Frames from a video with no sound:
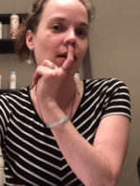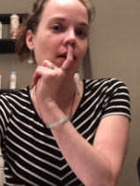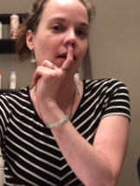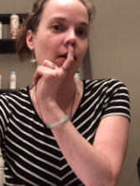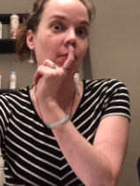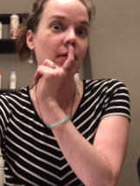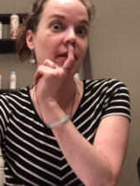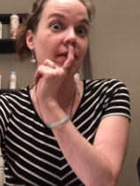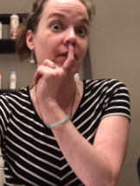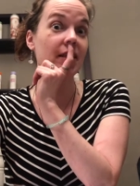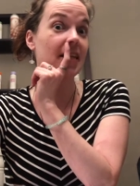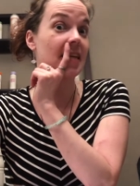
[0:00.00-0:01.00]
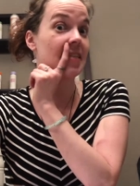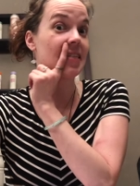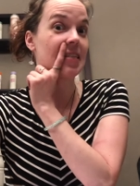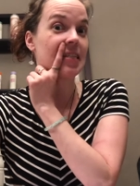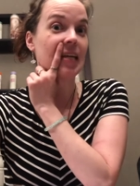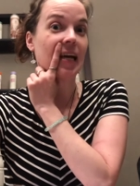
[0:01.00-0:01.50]
I'm gonna give you 10
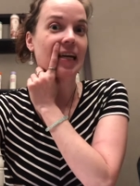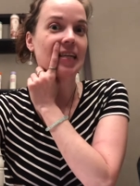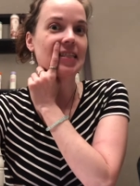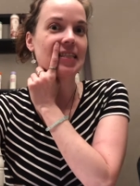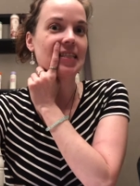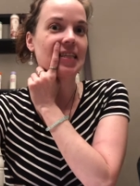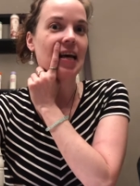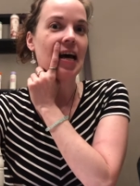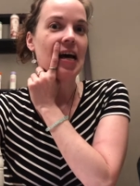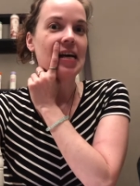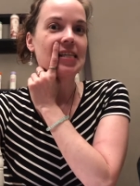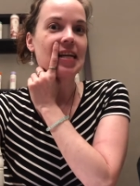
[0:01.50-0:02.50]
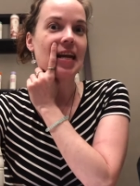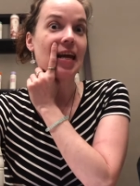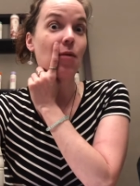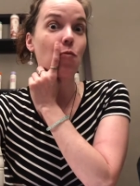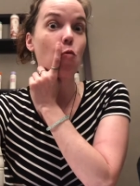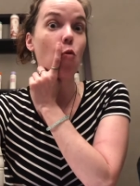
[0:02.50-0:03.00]
seconds to
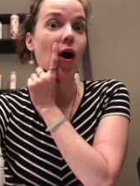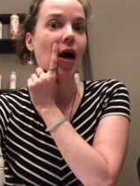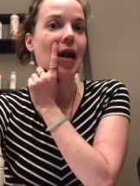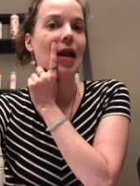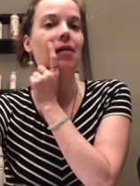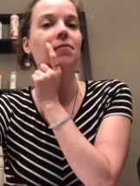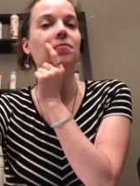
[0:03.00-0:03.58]
name one.